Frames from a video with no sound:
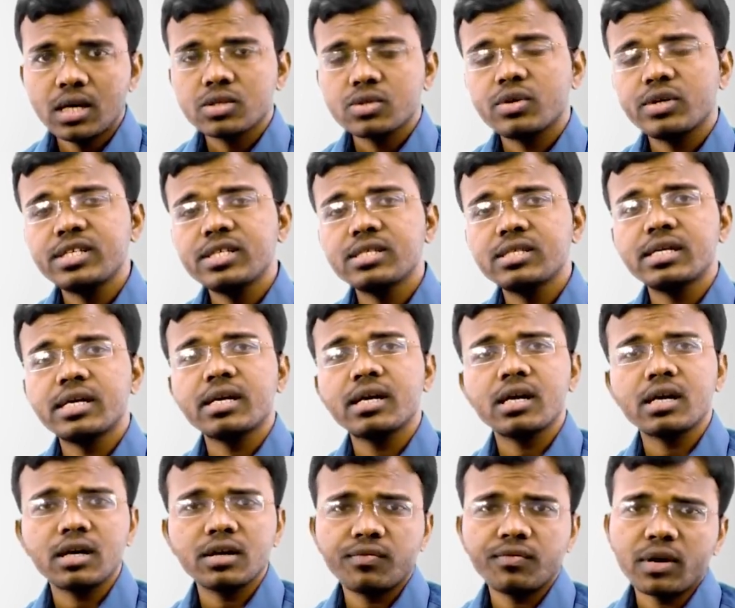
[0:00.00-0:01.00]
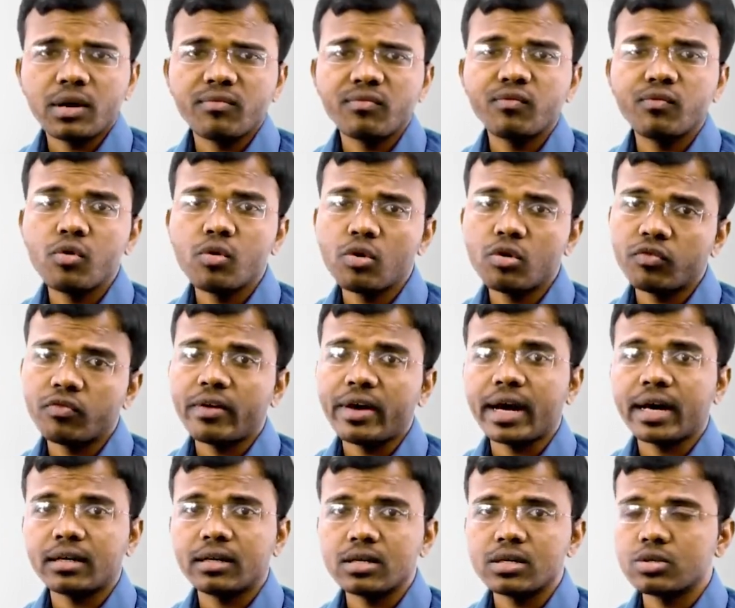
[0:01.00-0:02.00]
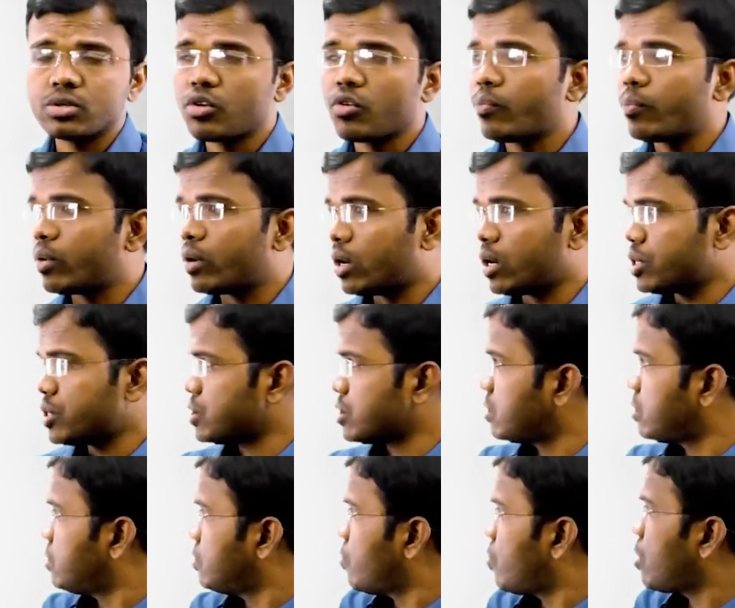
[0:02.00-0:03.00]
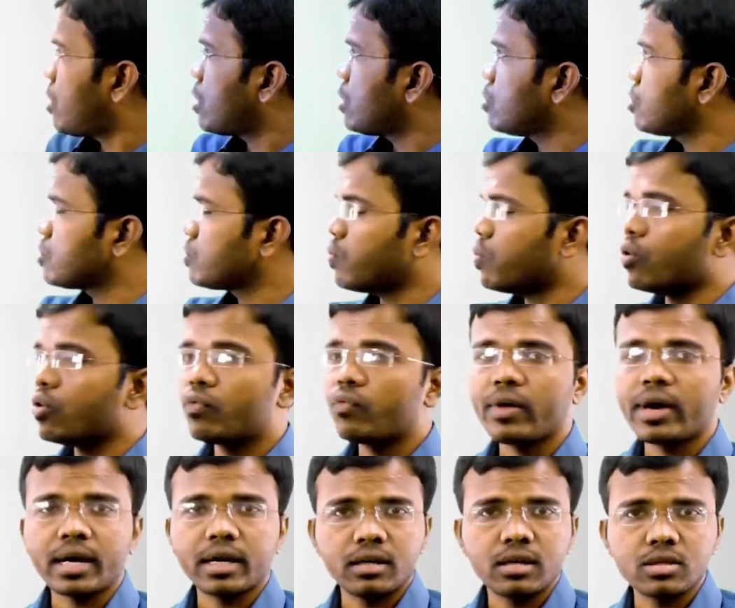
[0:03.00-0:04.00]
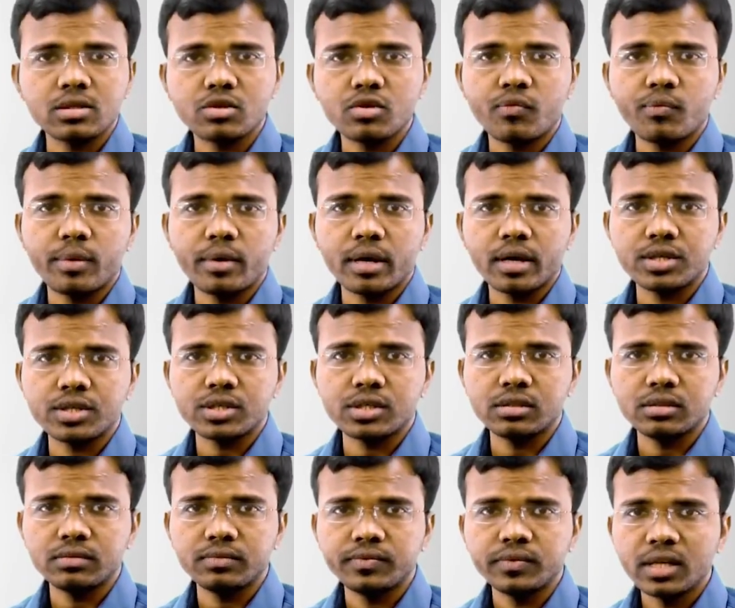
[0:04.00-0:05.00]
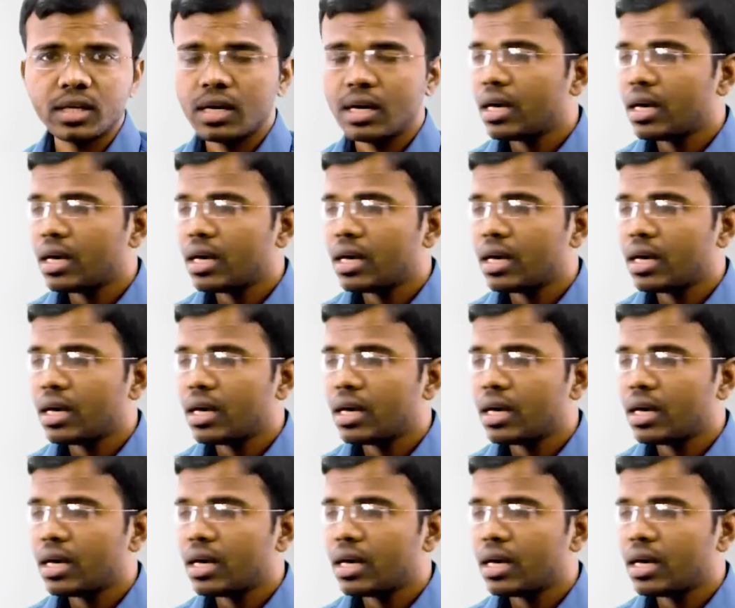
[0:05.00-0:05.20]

So it is generated from four factors of production. What are those four factors of production?